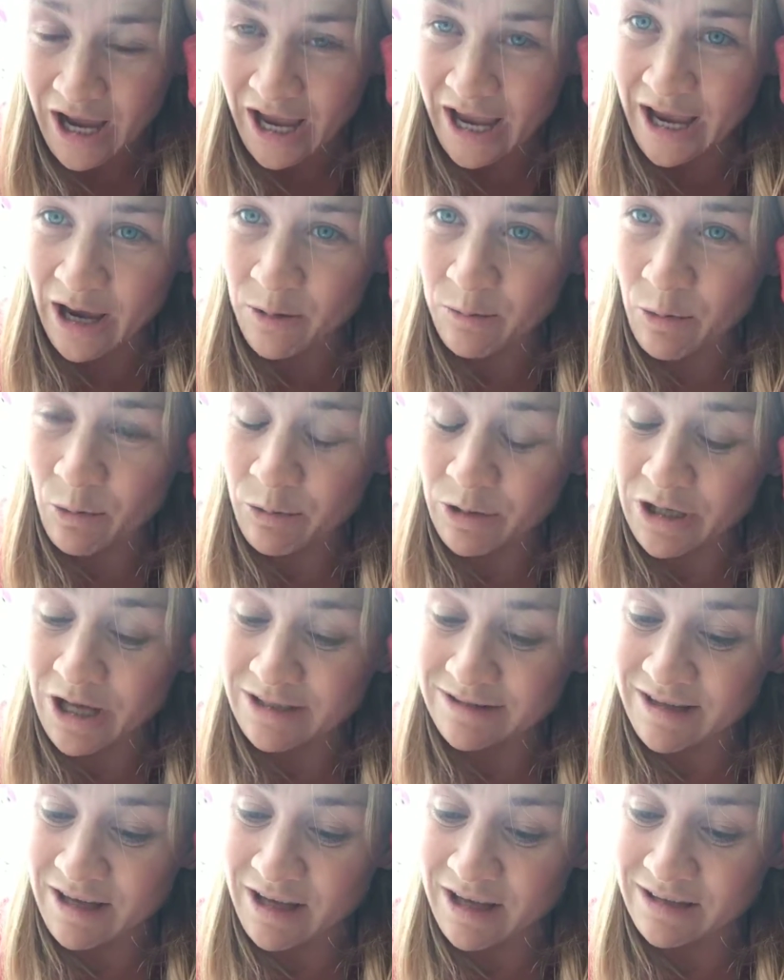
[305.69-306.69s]
And when we're
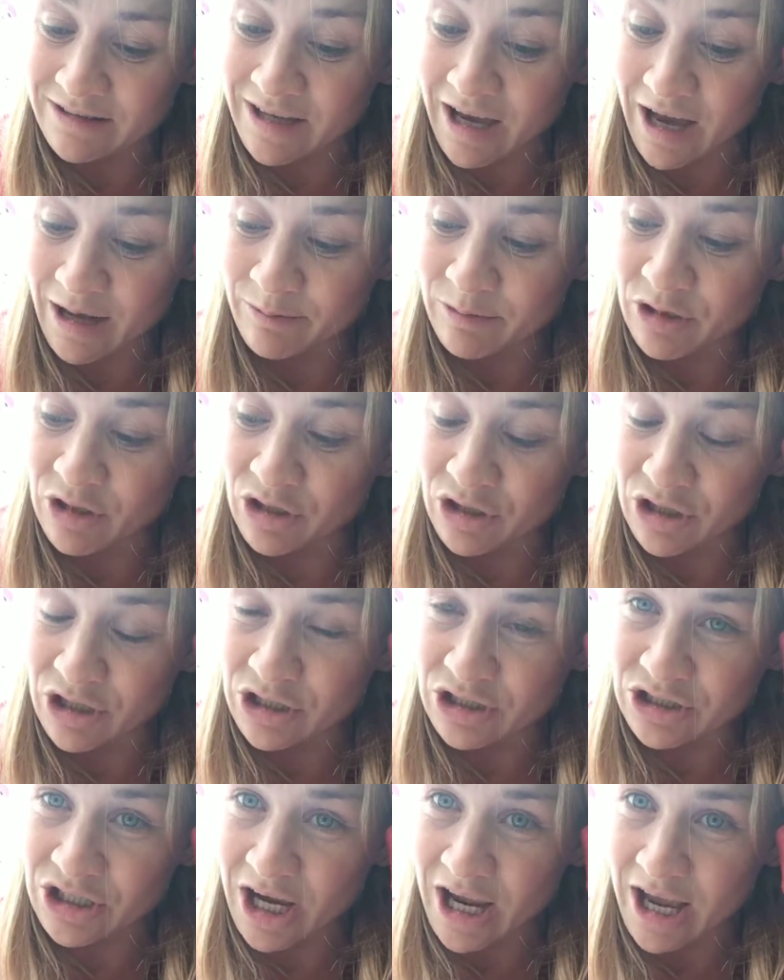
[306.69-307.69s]
not taking time to
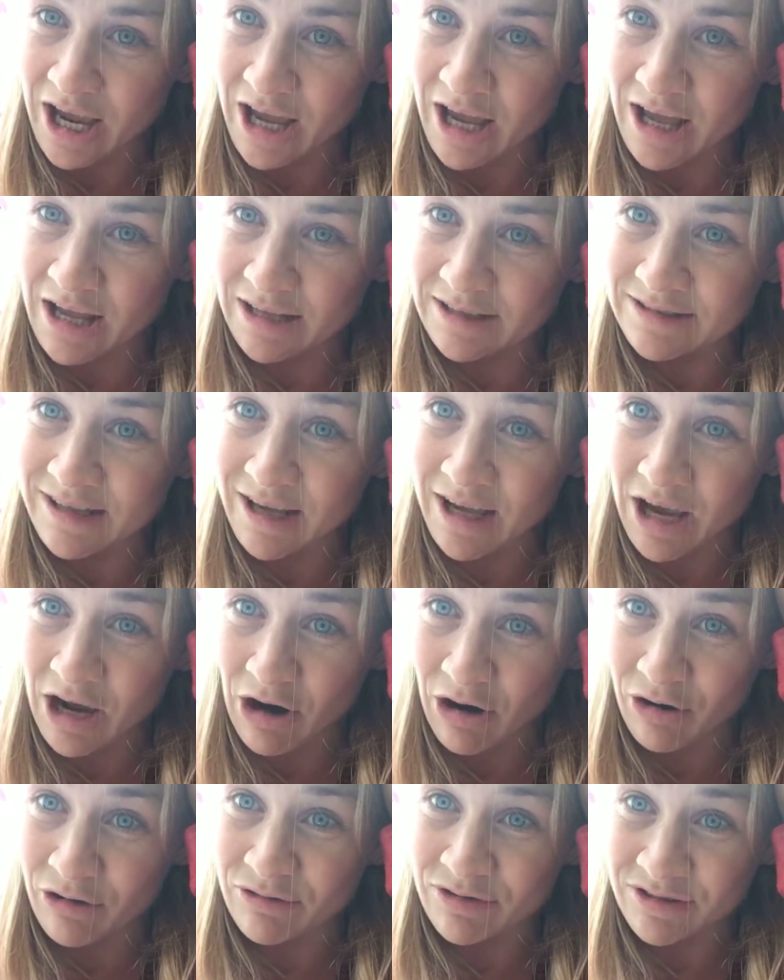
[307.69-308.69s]
nourish and take
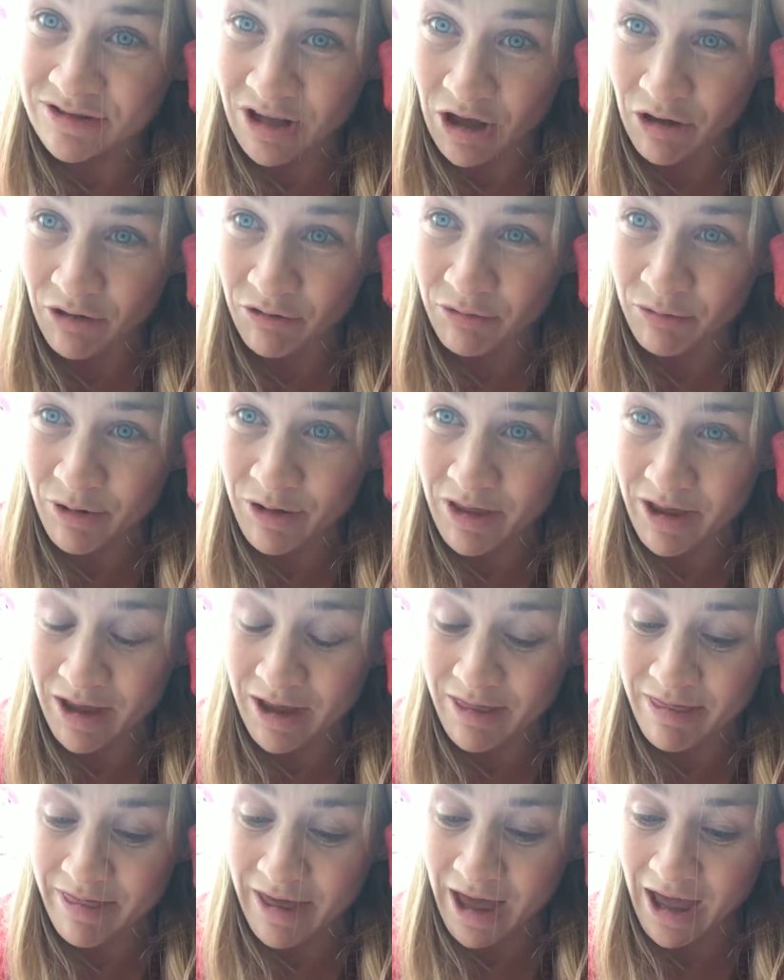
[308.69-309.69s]
care of self
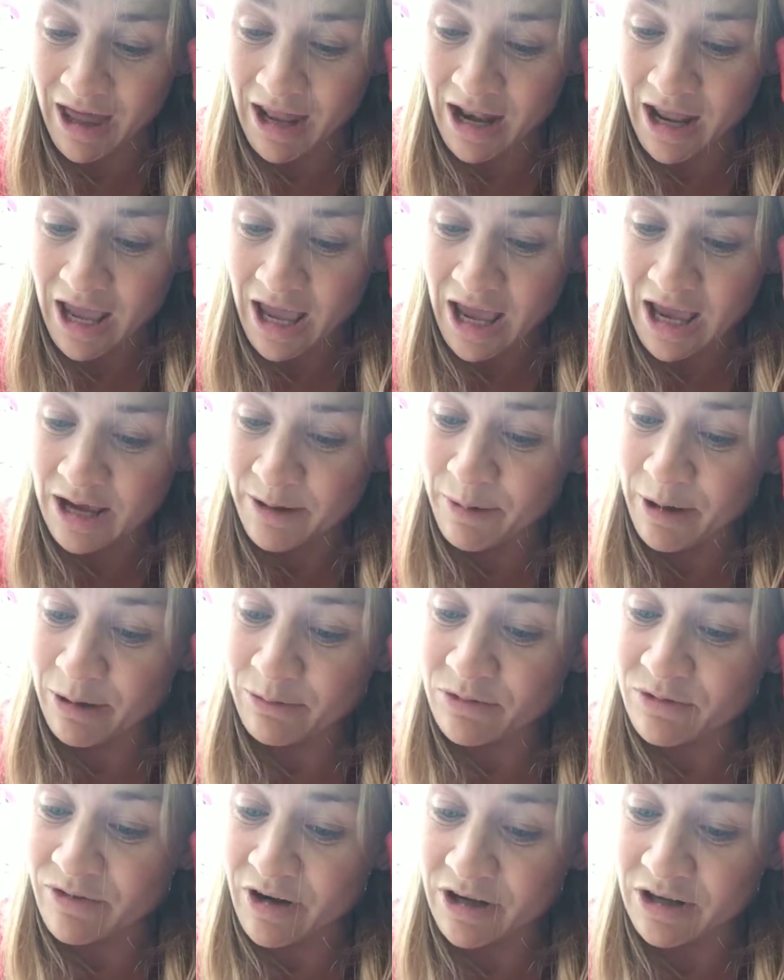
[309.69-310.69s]
within that, it
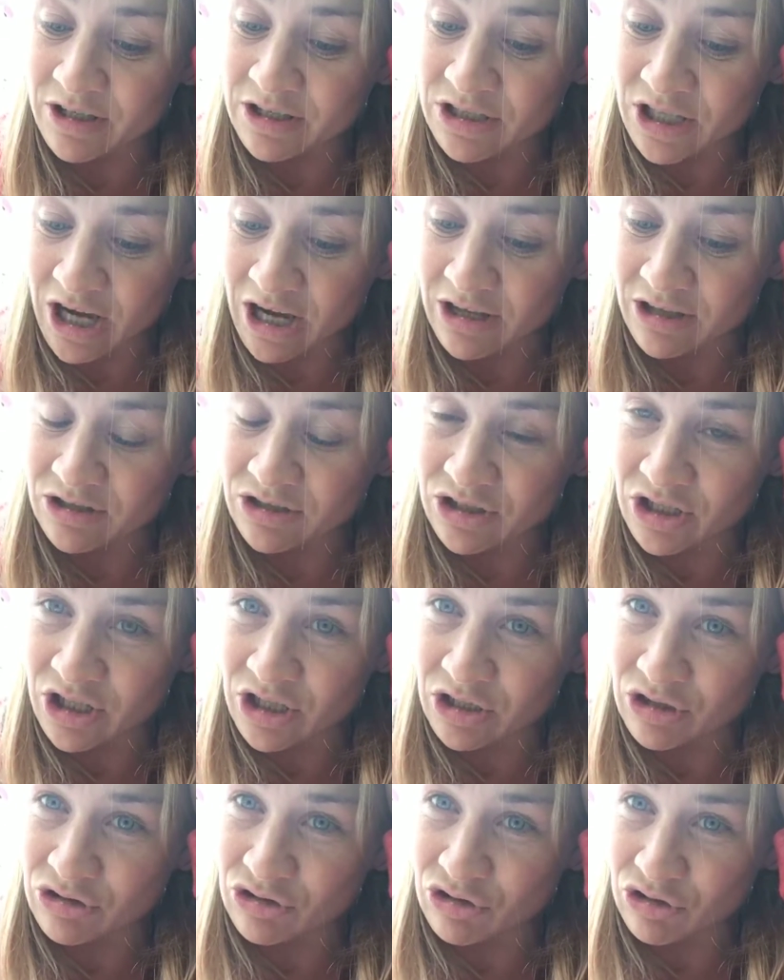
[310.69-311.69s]
becomes very
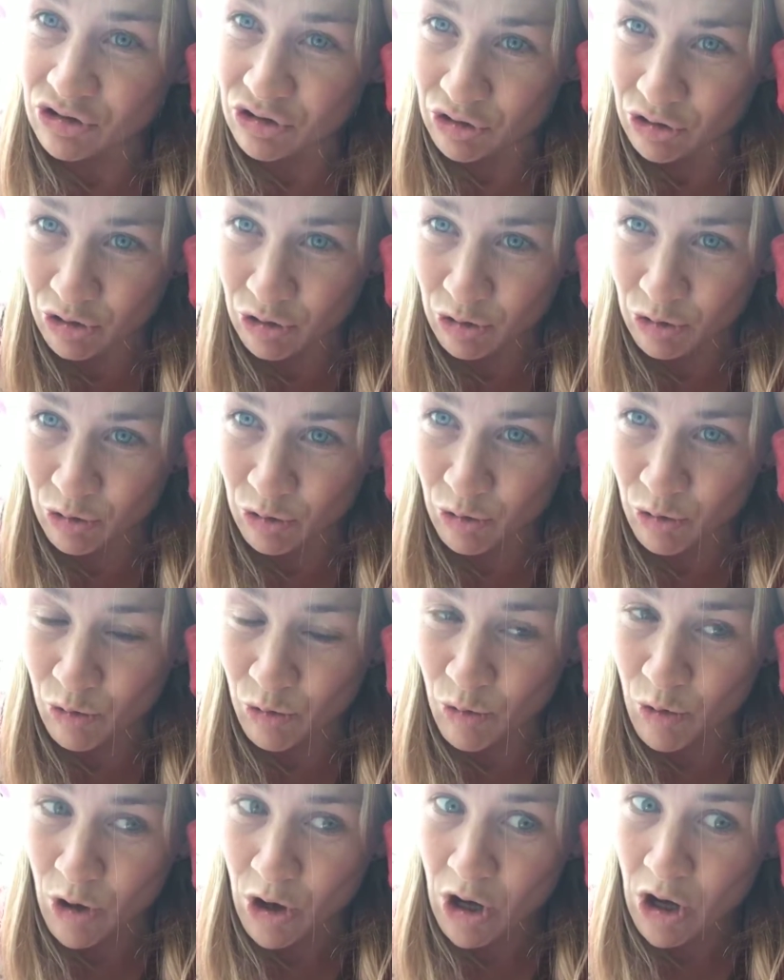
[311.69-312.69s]
challenging
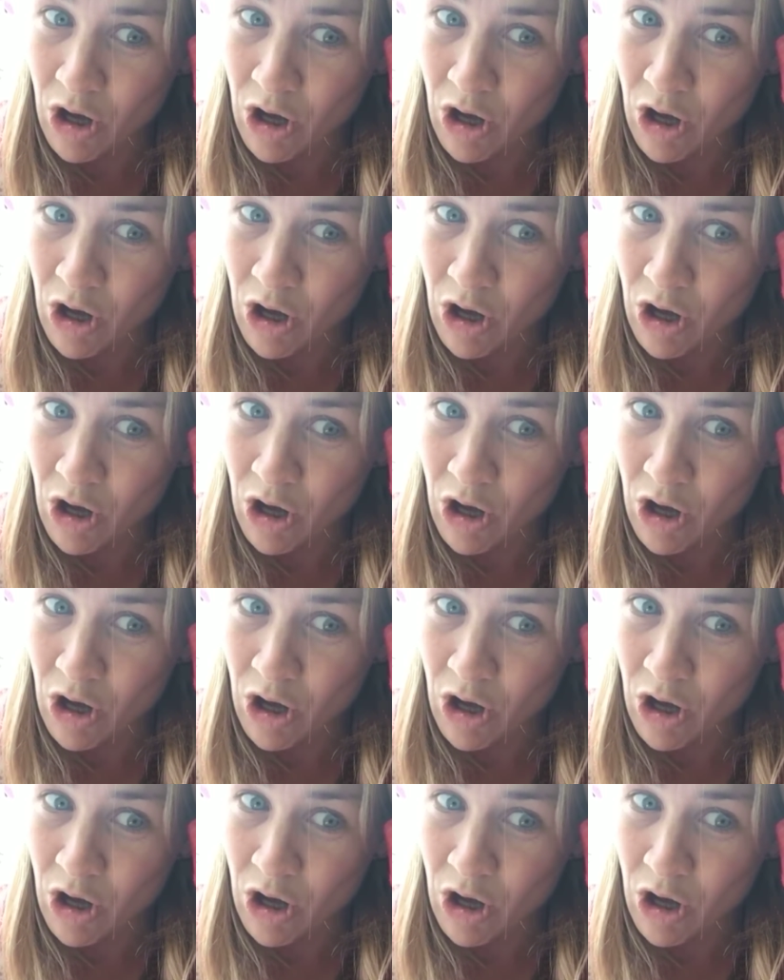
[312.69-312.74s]
to